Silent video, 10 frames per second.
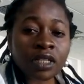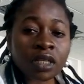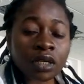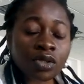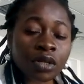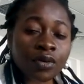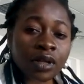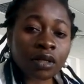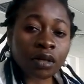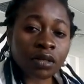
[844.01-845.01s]
the International
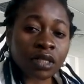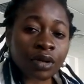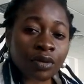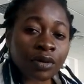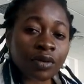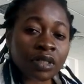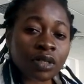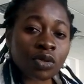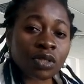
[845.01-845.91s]
Red Cross and Red Crescent